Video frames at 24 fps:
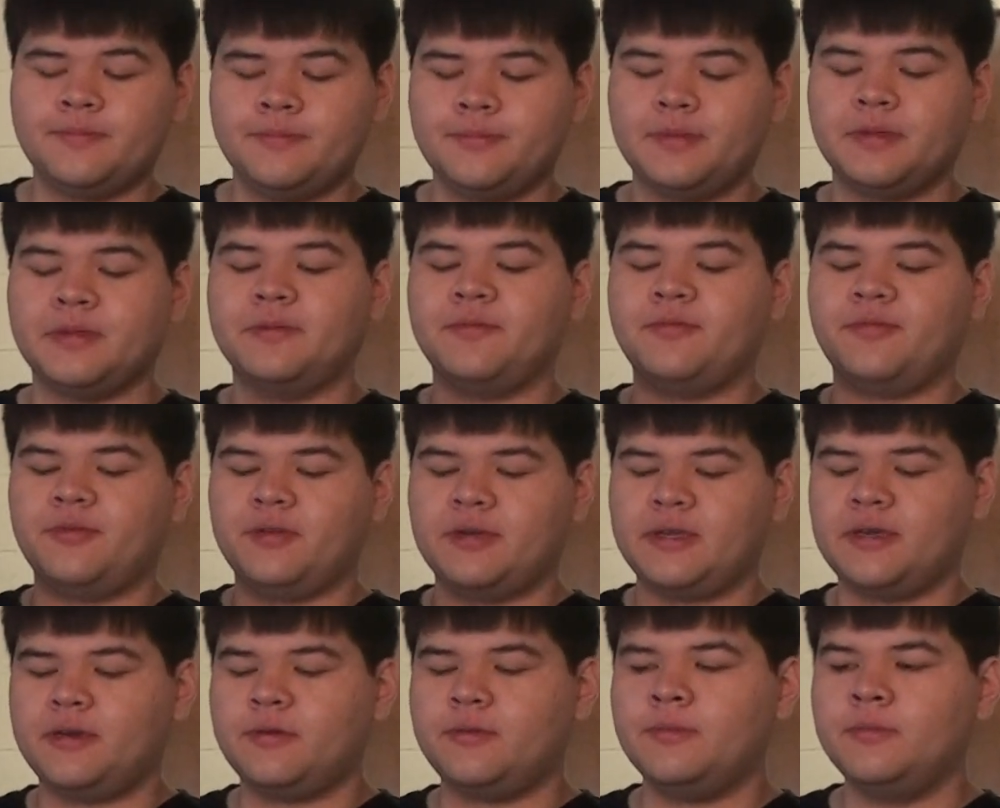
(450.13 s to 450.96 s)
But for
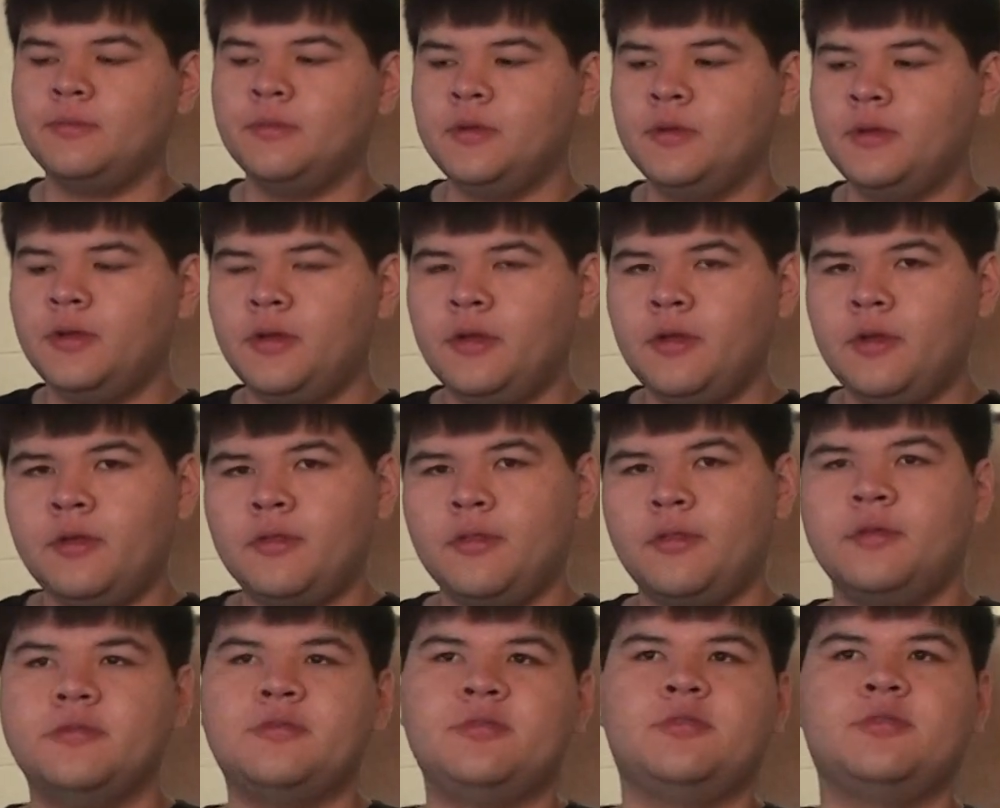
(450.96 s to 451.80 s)
now,
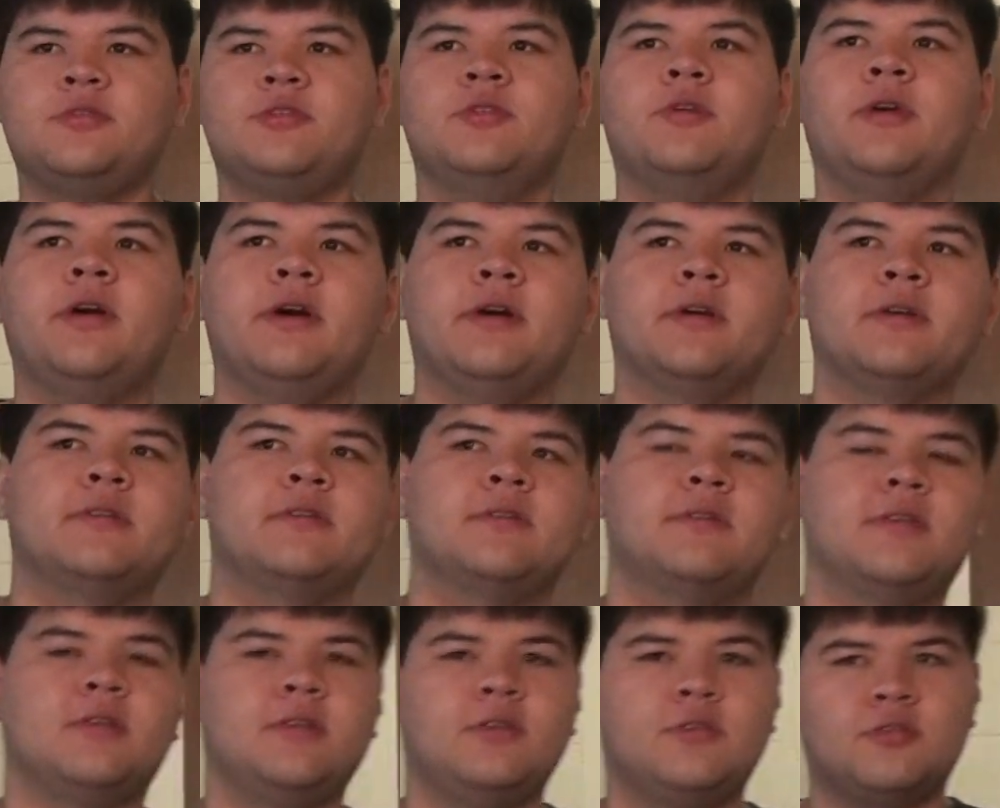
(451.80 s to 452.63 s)
those are two
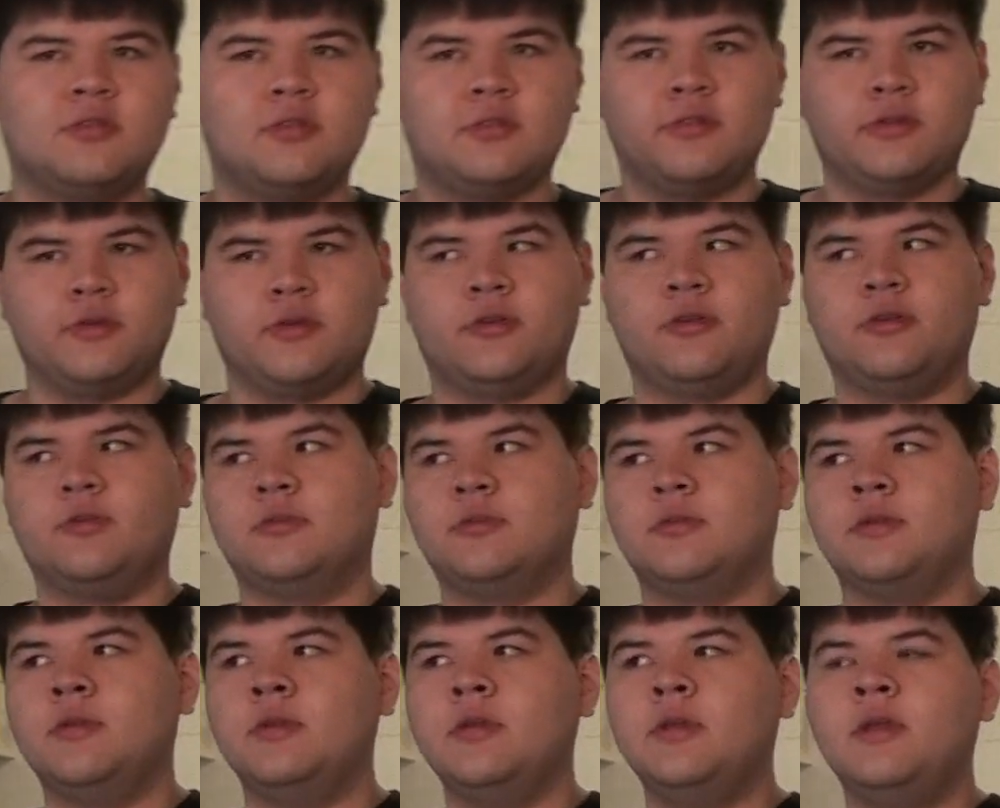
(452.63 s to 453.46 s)
HUGs that you should
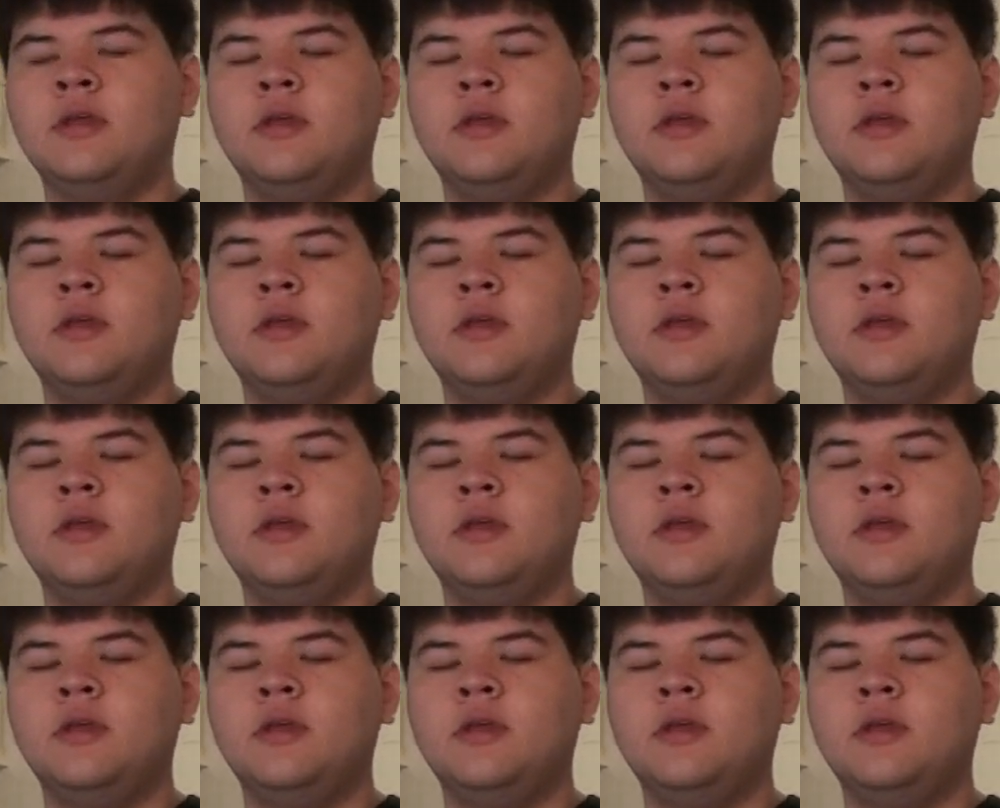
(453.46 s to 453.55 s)
learn.